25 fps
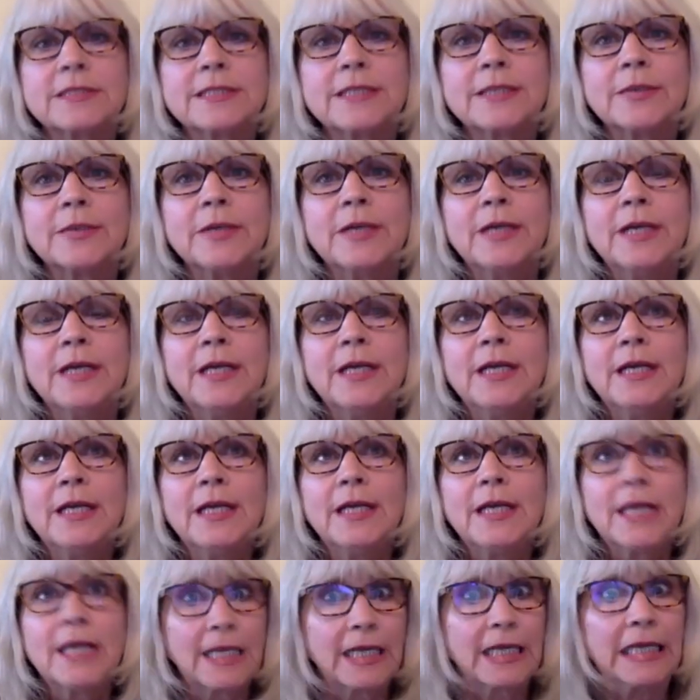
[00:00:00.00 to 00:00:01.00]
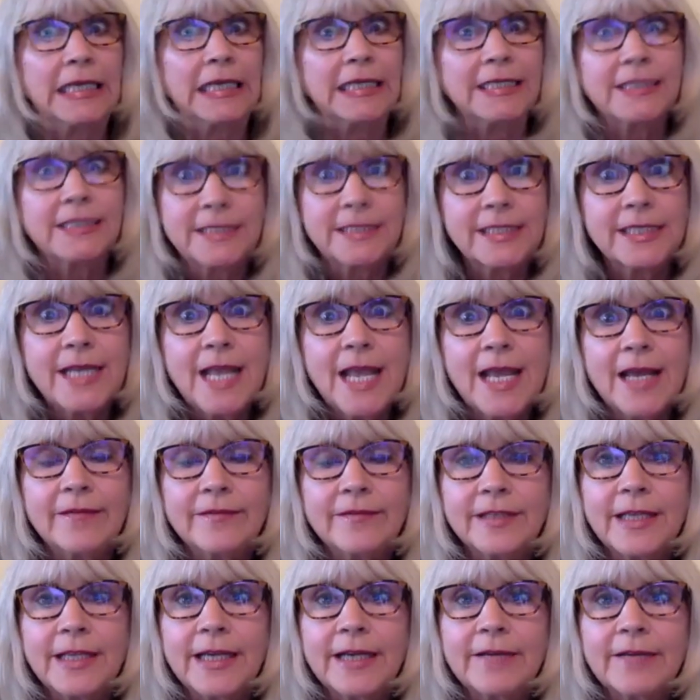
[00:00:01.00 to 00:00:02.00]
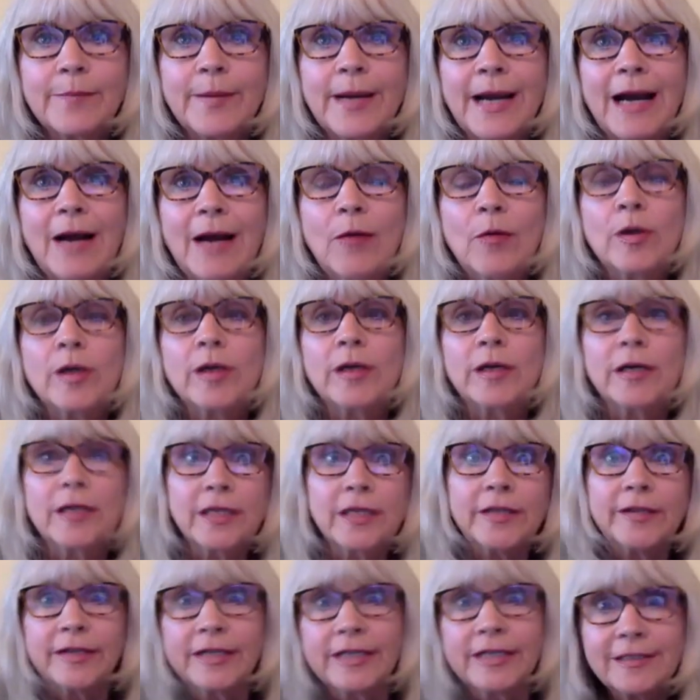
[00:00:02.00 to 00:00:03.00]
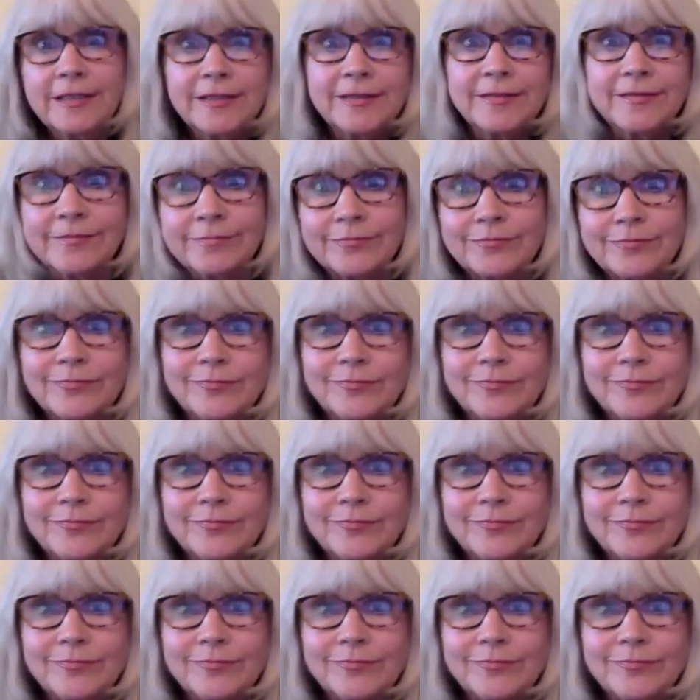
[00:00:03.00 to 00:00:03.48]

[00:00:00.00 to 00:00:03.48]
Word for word: So I did have a lot of power. You know, I could have